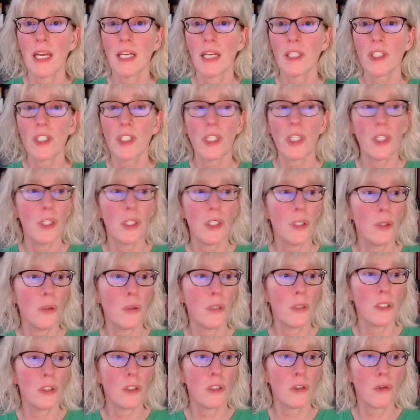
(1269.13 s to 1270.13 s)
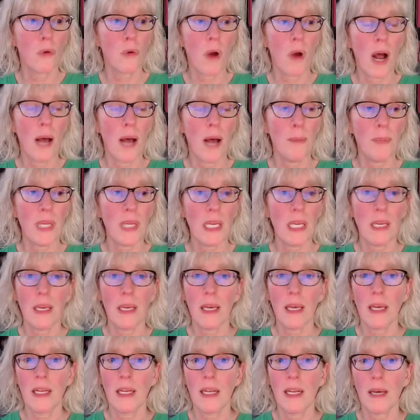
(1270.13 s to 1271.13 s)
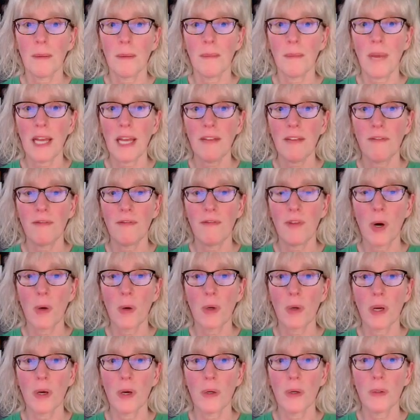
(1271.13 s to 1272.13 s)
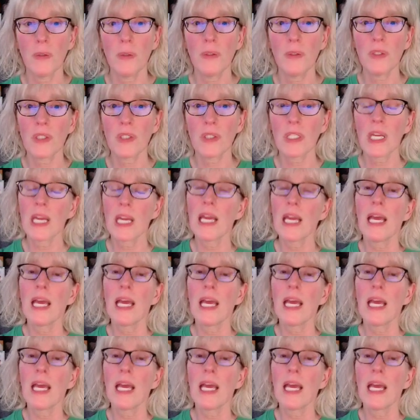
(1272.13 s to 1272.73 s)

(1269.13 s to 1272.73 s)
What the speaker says: to drop in my photos.